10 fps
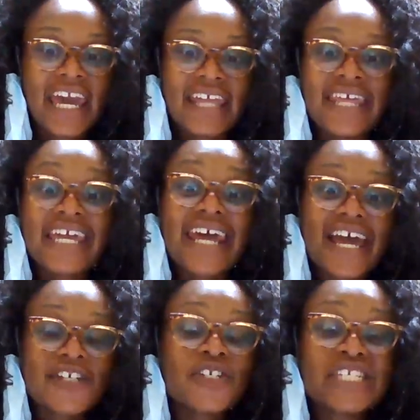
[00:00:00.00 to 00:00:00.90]
and they can
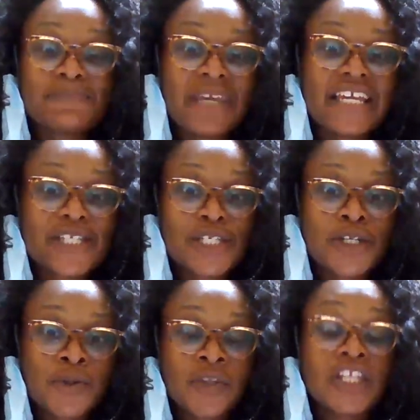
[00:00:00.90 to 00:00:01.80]
actually speak
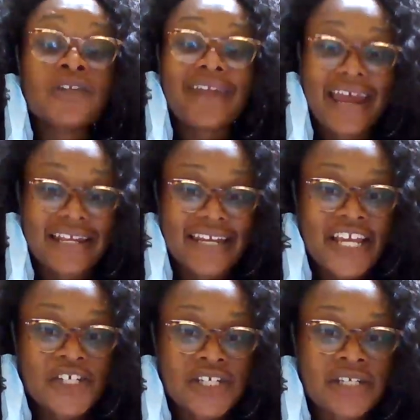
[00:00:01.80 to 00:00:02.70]
into the United
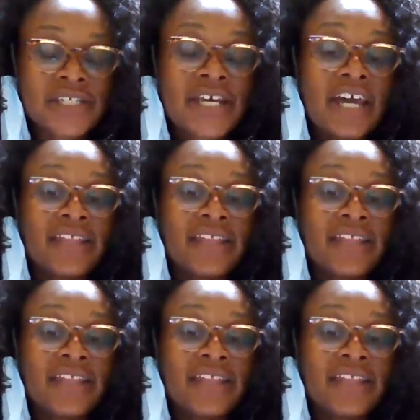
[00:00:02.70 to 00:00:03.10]
Nations.